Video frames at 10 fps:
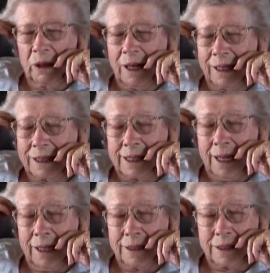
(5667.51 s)
But like I
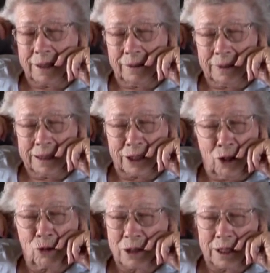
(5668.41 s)
say, it's it's
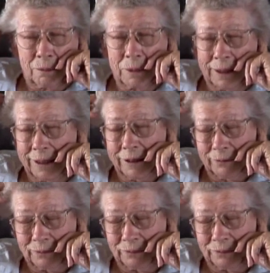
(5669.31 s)
lonesome, but